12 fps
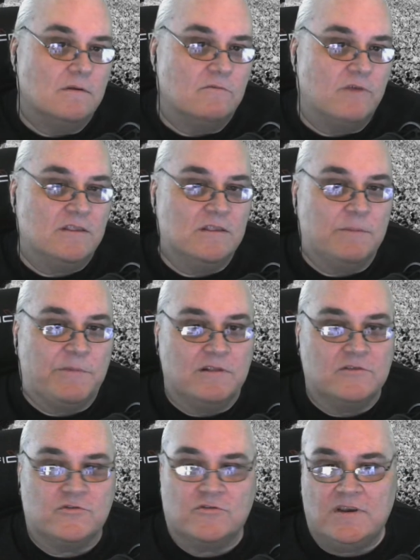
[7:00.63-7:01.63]
Right in the middle
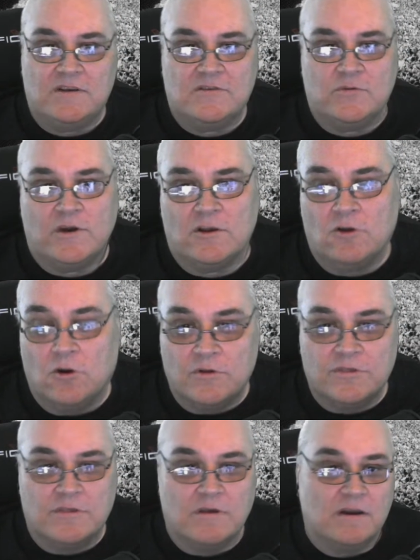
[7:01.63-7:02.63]
of the screen is the one I go
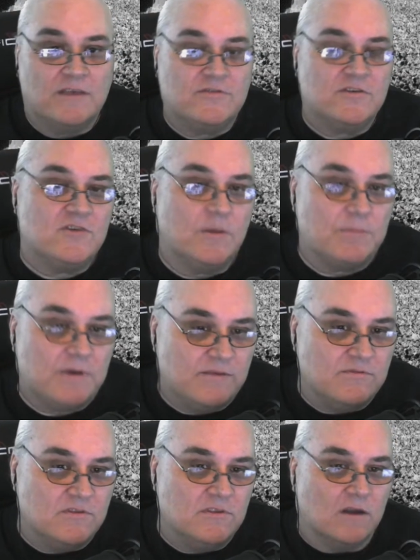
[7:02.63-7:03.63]
with. Unless it's something I've
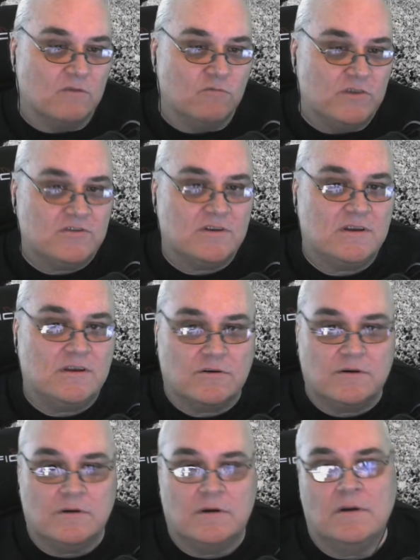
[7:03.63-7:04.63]
done recently
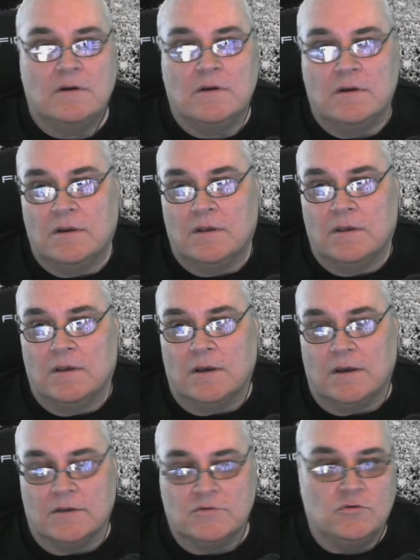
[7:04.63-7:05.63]
or
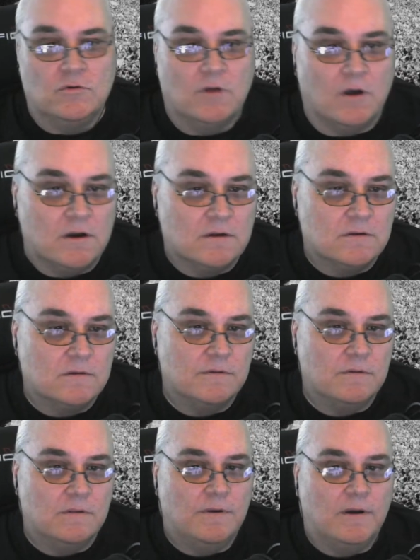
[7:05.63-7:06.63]
it's too long.
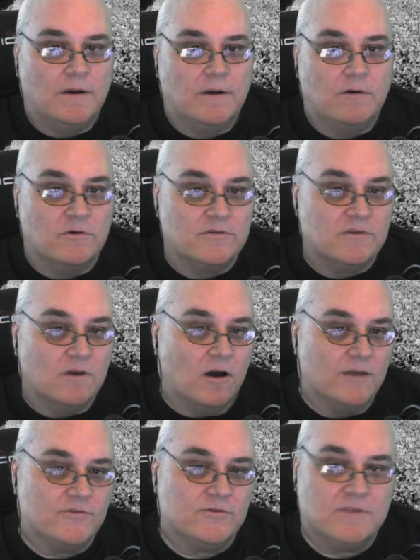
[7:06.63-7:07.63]

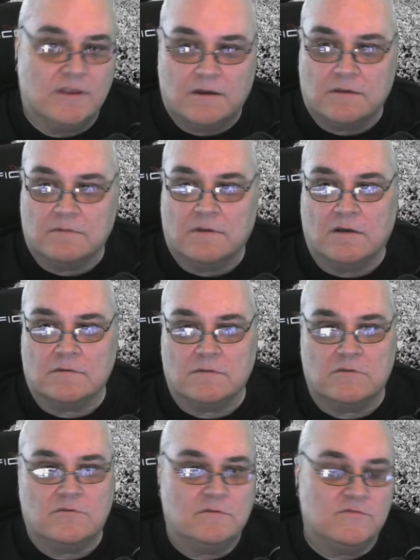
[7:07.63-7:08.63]
Concert, then I'll
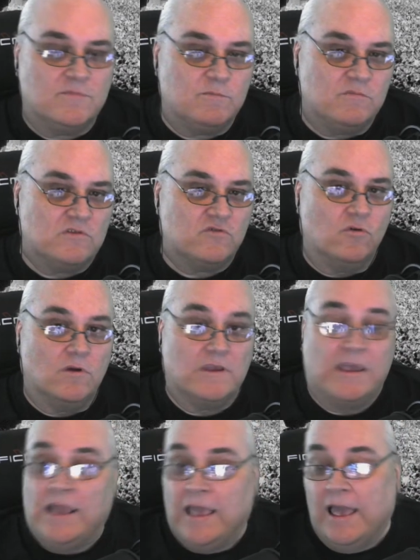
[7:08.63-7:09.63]
scroll
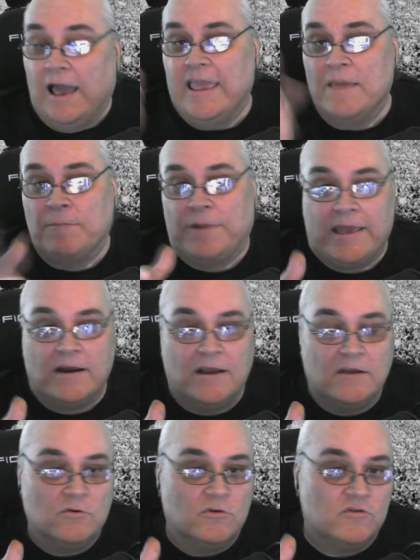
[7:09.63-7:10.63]
again. I am planning
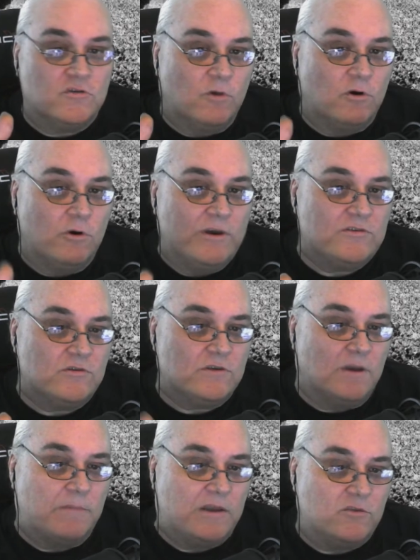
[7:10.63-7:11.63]
on doing some more Oasis
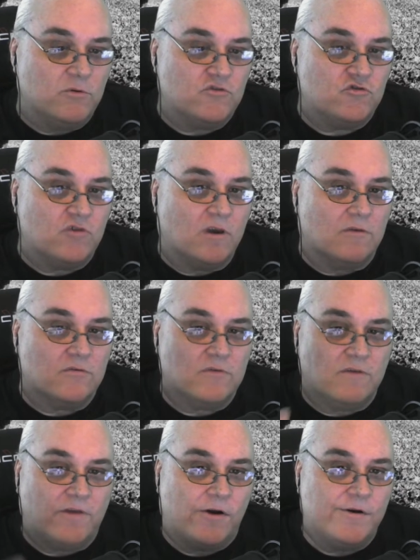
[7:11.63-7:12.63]
on my Twitch channel. So I
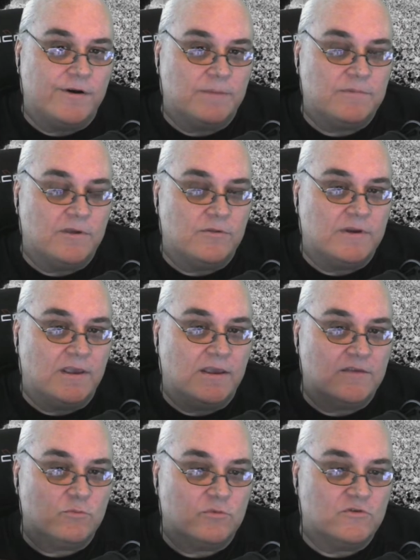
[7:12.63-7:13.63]
fired it up the other day.
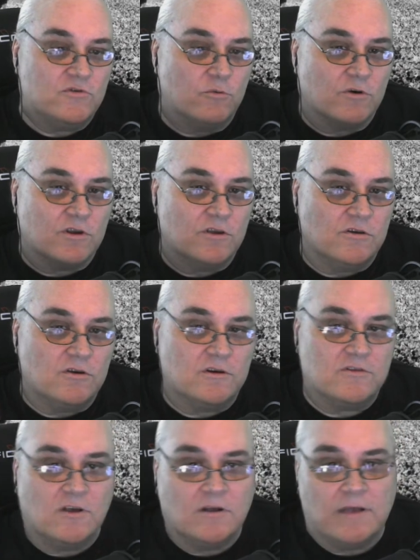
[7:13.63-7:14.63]
It's still working good.
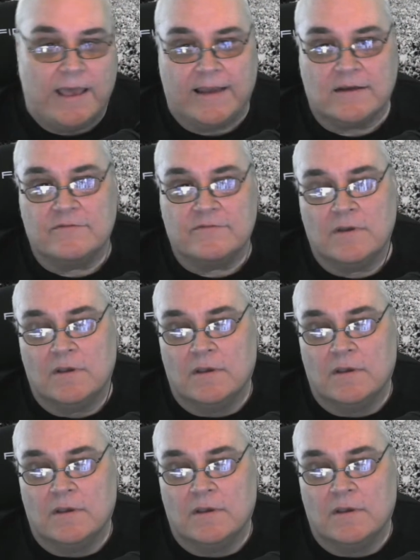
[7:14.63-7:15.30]
It's all active.